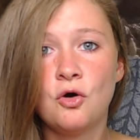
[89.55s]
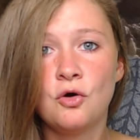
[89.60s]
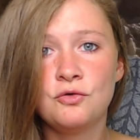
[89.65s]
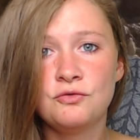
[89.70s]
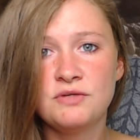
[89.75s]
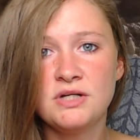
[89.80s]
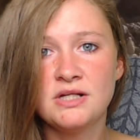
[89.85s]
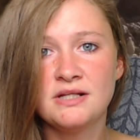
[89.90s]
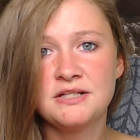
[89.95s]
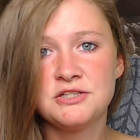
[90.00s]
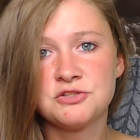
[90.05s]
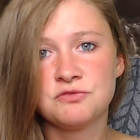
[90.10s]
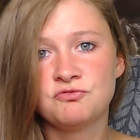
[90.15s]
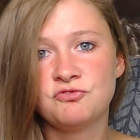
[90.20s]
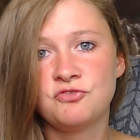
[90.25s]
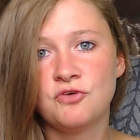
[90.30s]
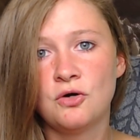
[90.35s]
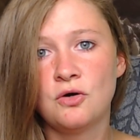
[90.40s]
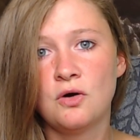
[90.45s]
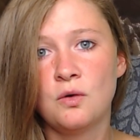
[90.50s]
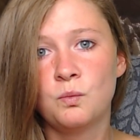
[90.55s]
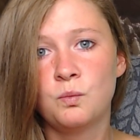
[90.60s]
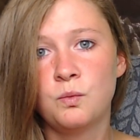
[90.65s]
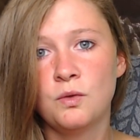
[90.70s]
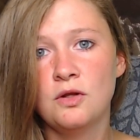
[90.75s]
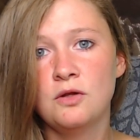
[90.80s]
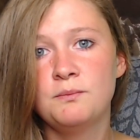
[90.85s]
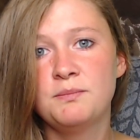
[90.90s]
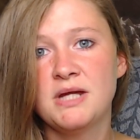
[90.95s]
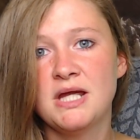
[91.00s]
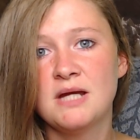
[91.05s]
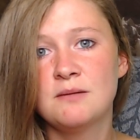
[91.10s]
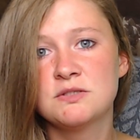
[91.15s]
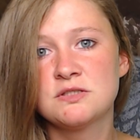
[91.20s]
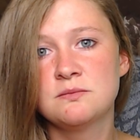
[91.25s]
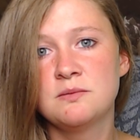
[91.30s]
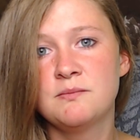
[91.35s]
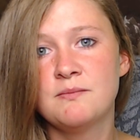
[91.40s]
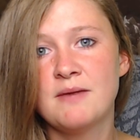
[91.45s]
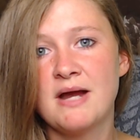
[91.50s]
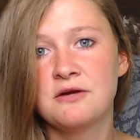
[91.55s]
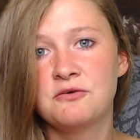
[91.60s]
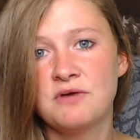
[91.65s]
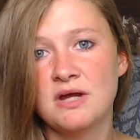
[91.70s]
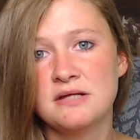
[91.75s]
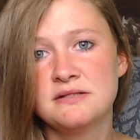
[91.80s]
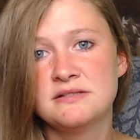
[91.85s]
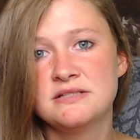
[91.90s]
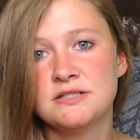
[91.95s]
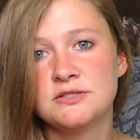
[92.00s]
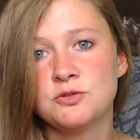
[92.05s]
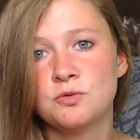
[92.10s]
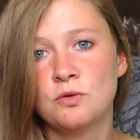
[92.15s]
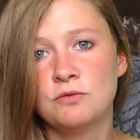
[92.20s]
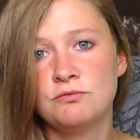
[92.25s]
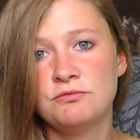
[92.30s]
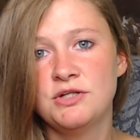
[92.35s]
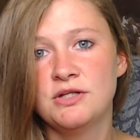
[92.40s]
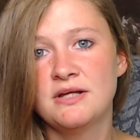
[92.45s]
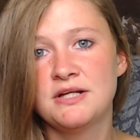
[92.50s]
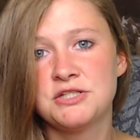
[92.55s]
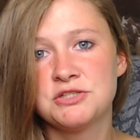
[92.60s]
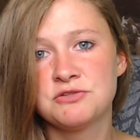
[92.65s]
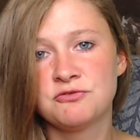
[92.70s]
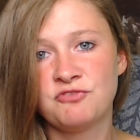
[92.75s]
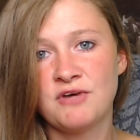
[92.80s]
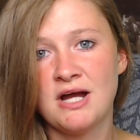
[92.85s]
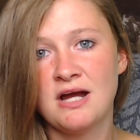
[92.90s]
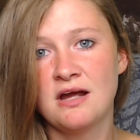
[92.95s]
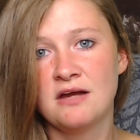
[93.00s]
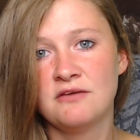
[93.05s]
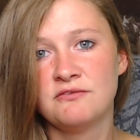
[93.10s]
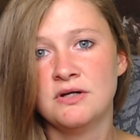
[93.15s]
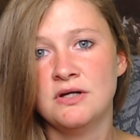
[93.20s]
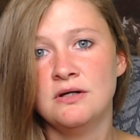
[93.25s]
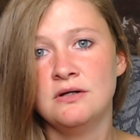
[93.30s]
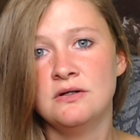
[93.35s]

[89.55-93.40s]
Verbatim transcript: Unreal Engine 4 will be able to be migrated to Unreal Engine 5.